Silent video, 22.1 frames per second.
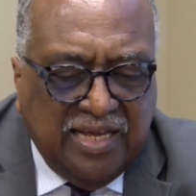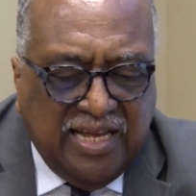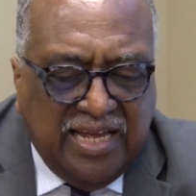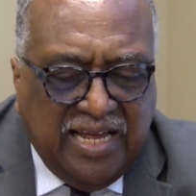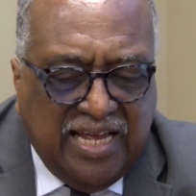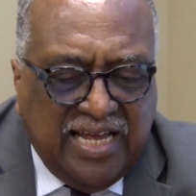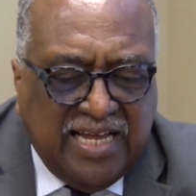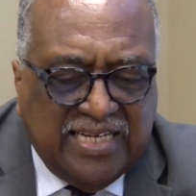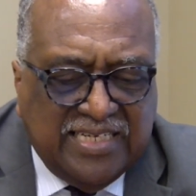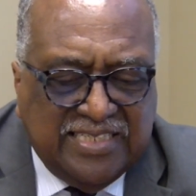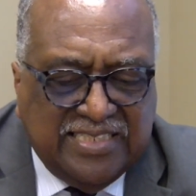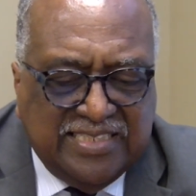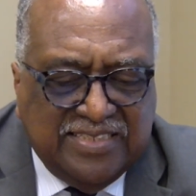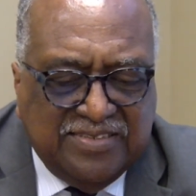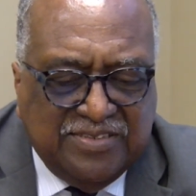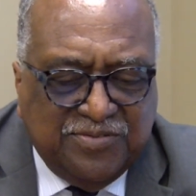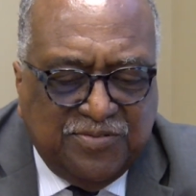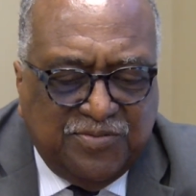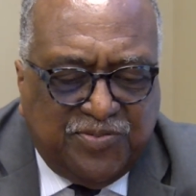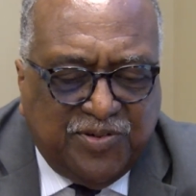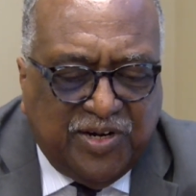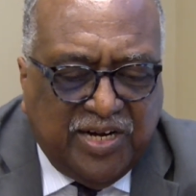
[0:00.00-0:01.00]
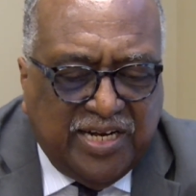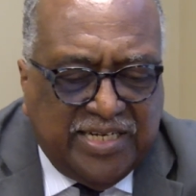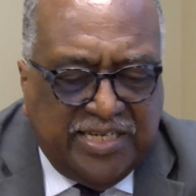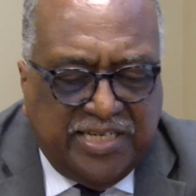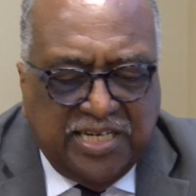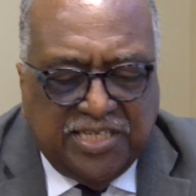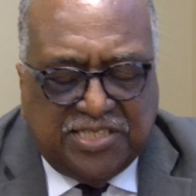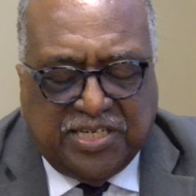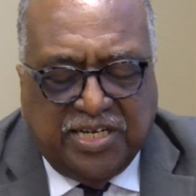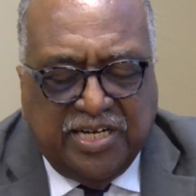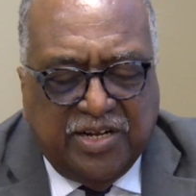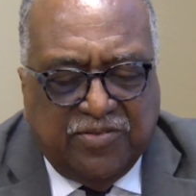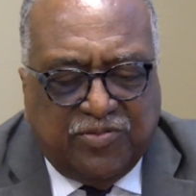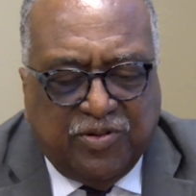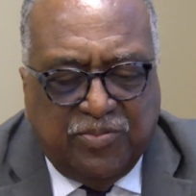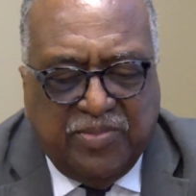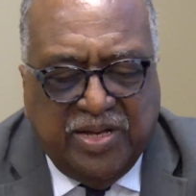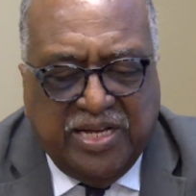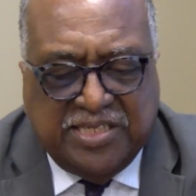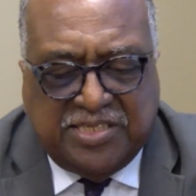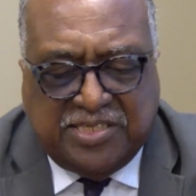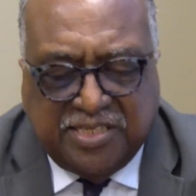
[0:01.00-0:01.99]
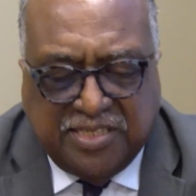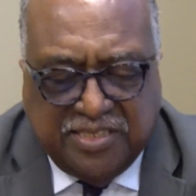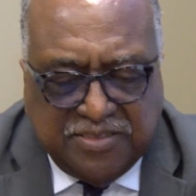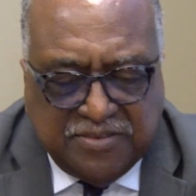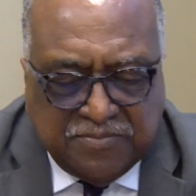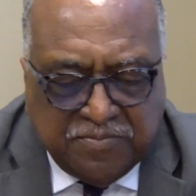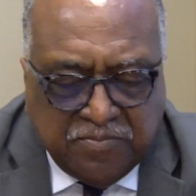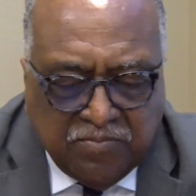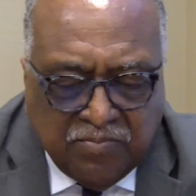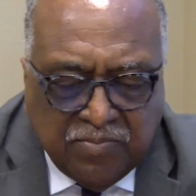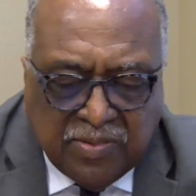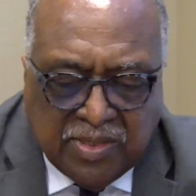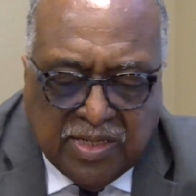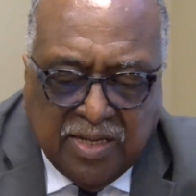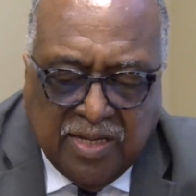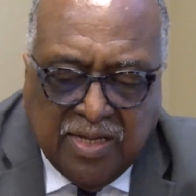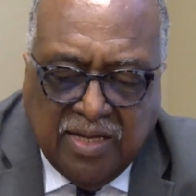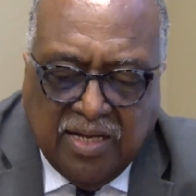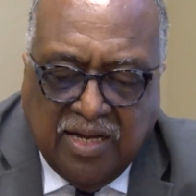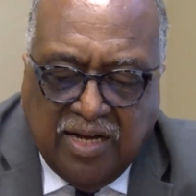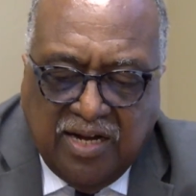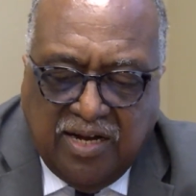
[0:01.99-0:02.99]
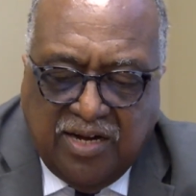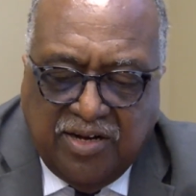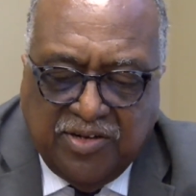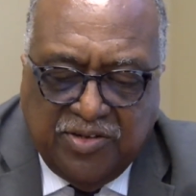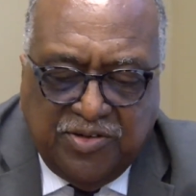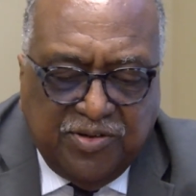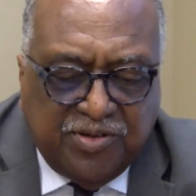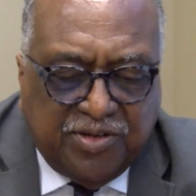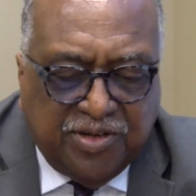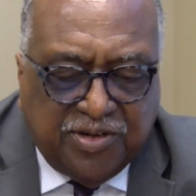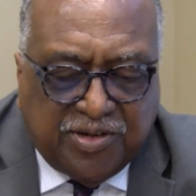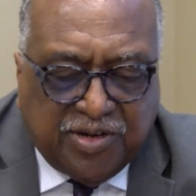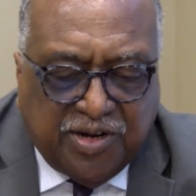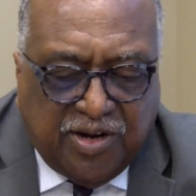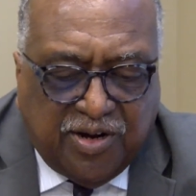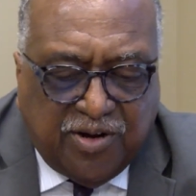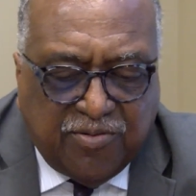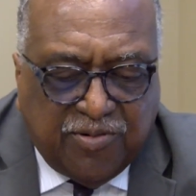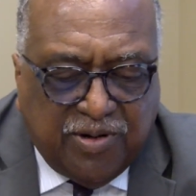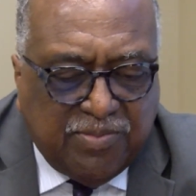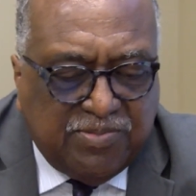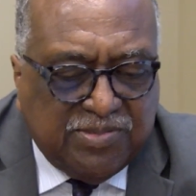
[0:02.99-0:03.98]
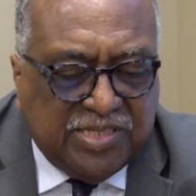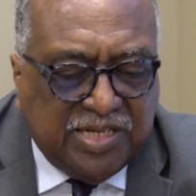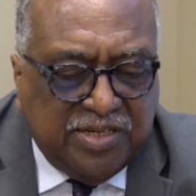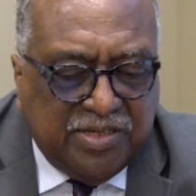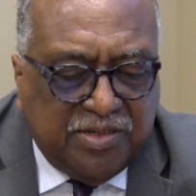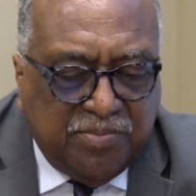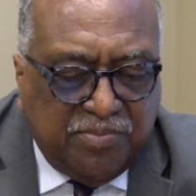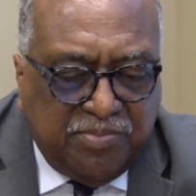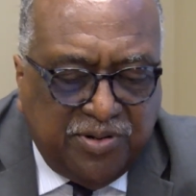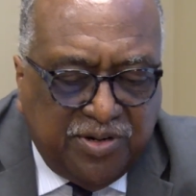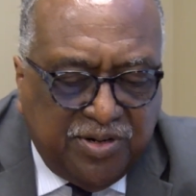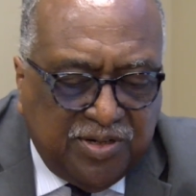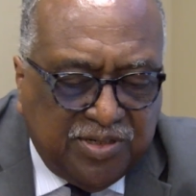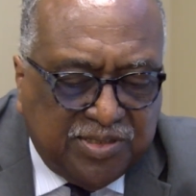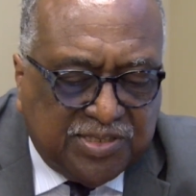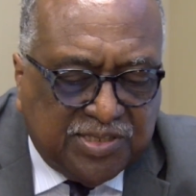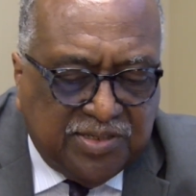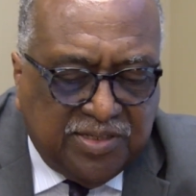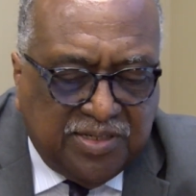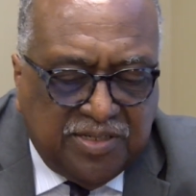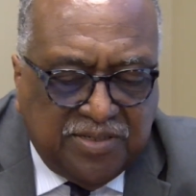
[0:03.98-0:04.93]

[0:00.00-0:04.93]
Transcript: And for additional information, you can call Representative Brooks,